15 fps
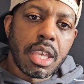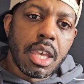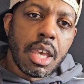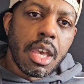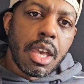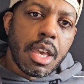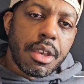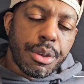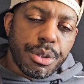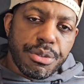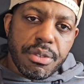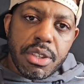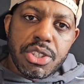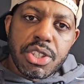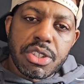It was
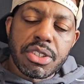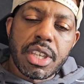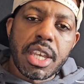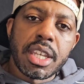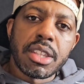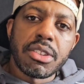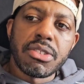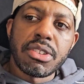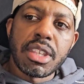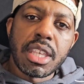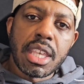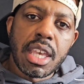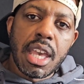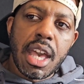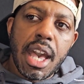Francesca
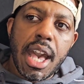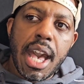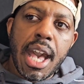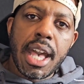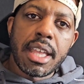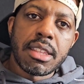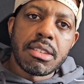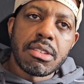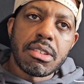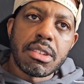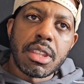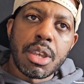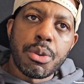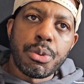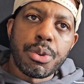Hennessy and
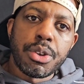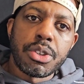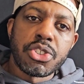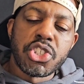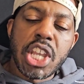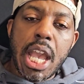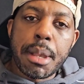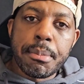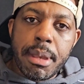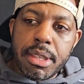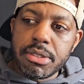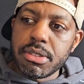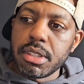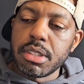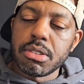there was Jack
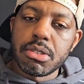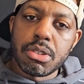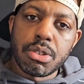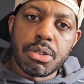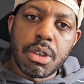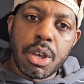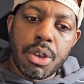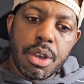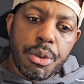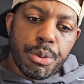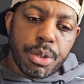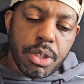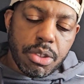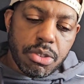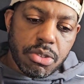Massey. So I
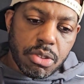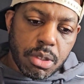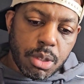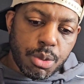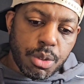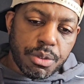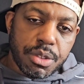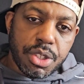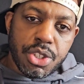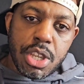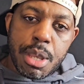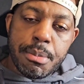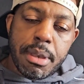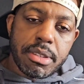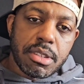want to salute obviously
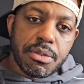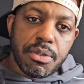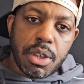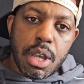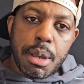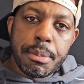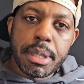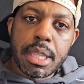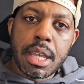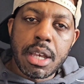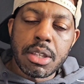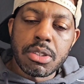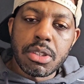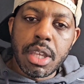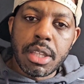Jack Massey for coming out
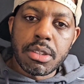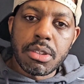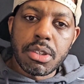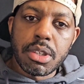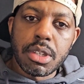and